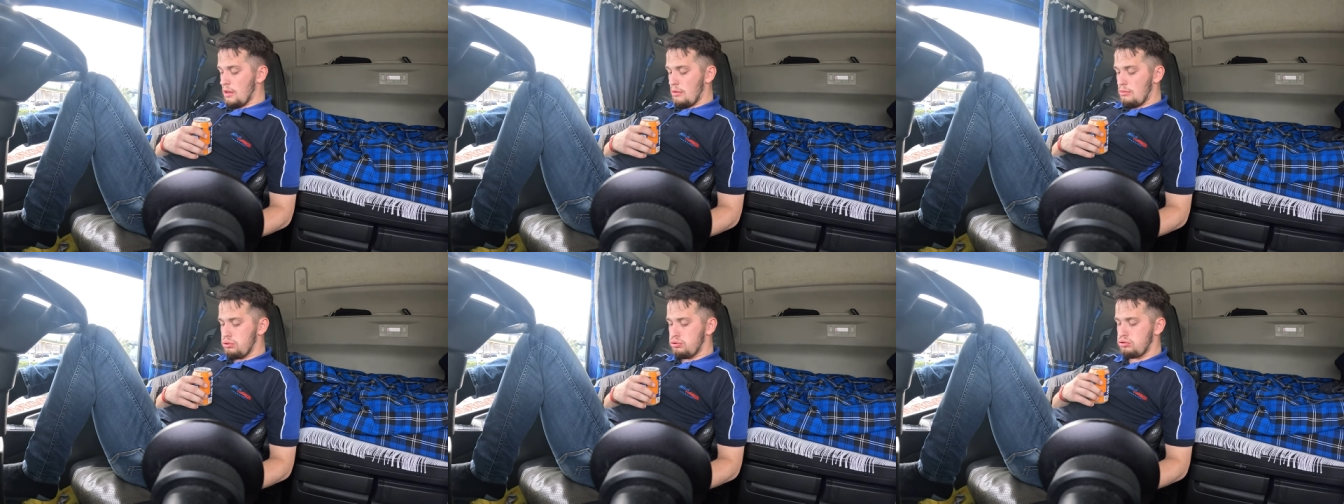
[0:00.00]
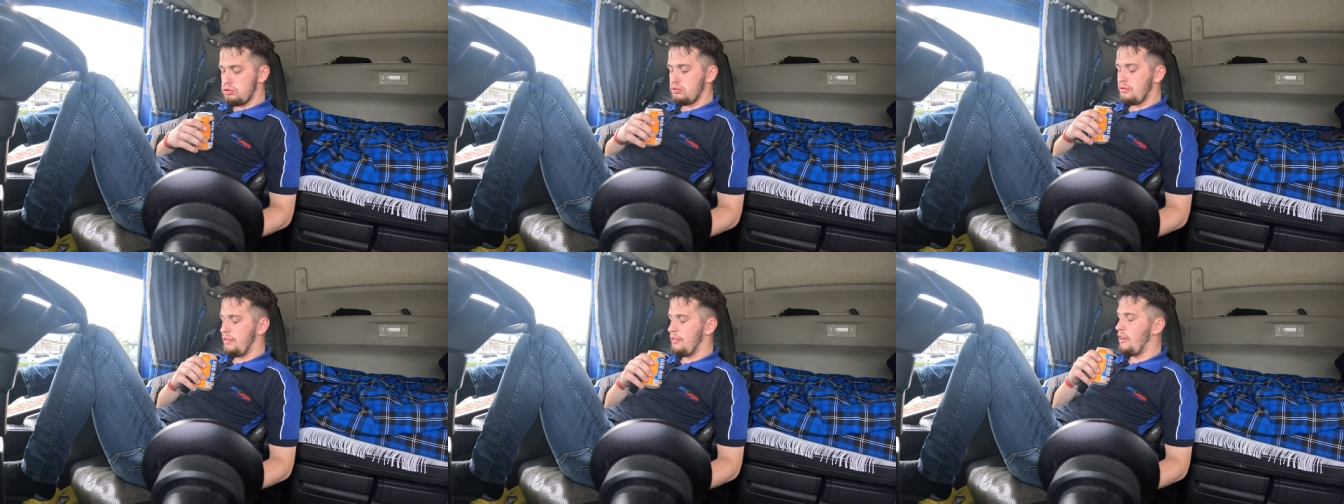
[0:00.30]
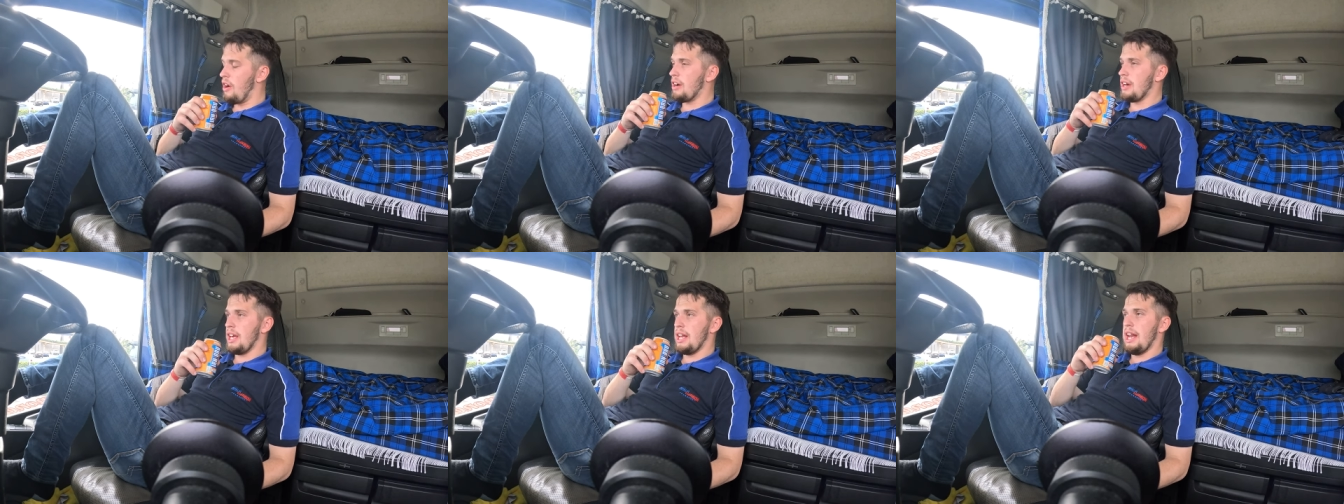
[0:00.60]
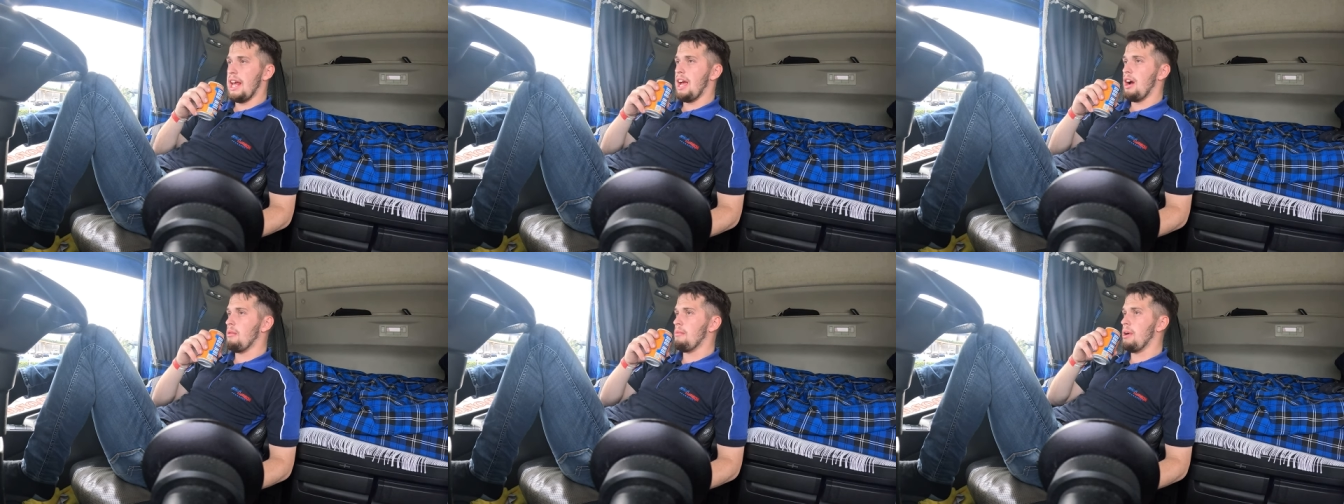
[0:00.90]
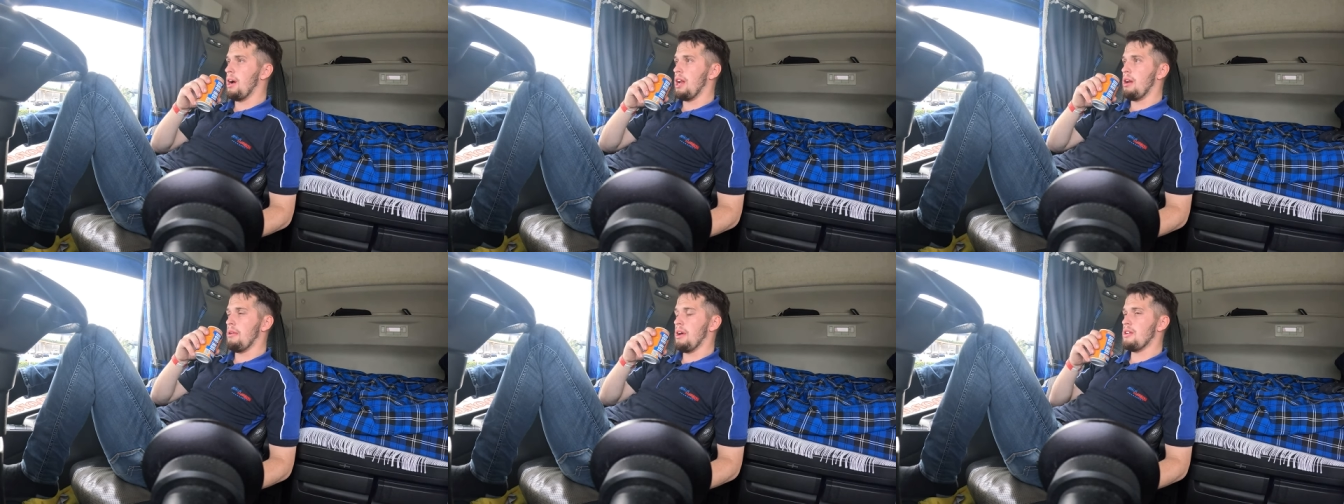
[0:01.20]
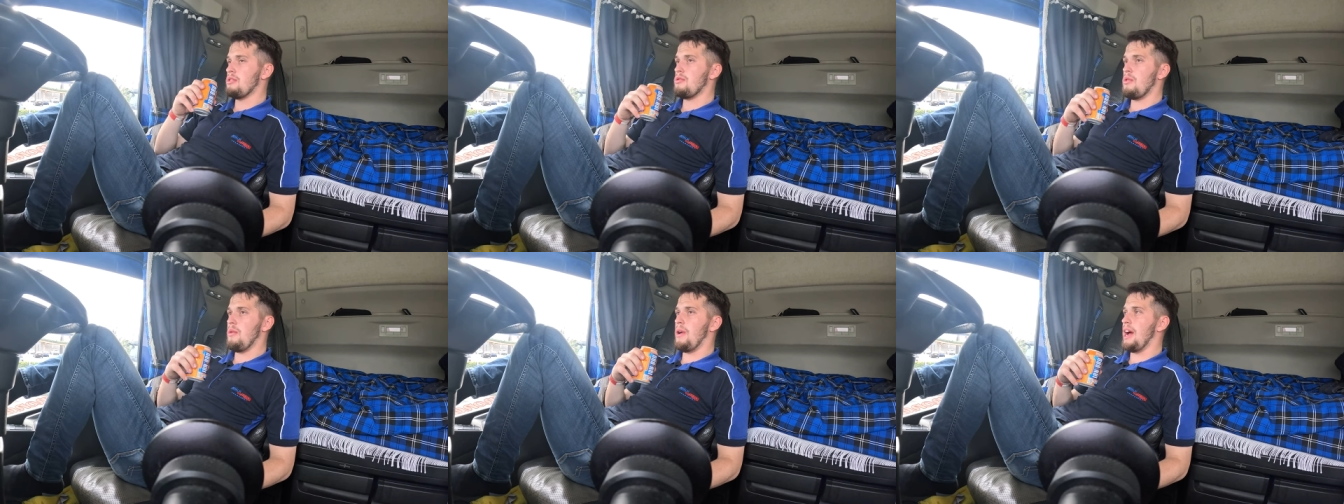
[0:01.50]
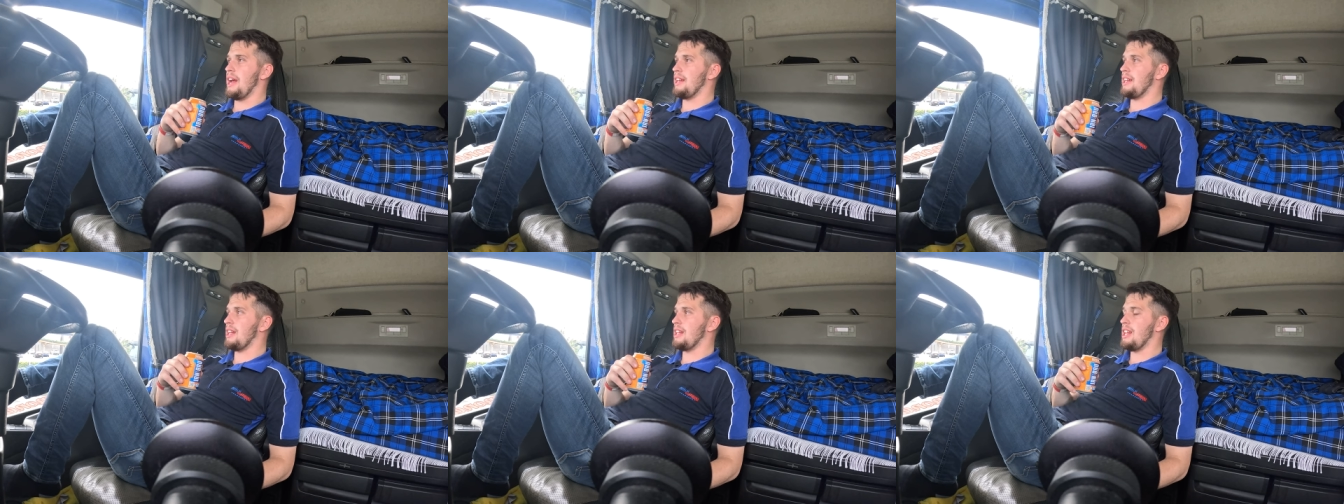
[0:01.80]
Oh, fuck, by the way, I don't know
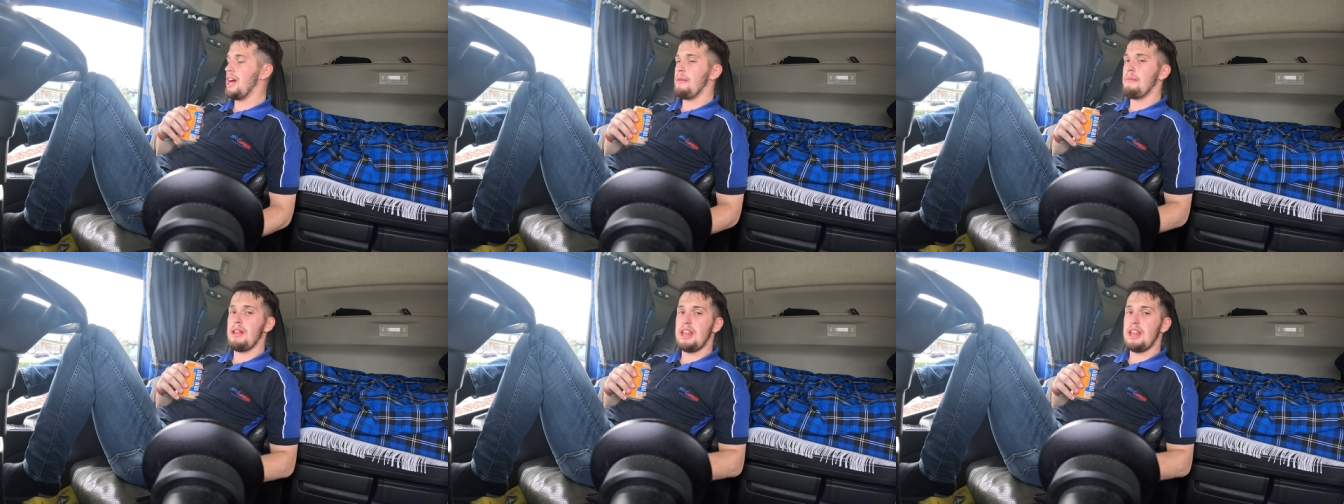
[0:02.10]
why I did that.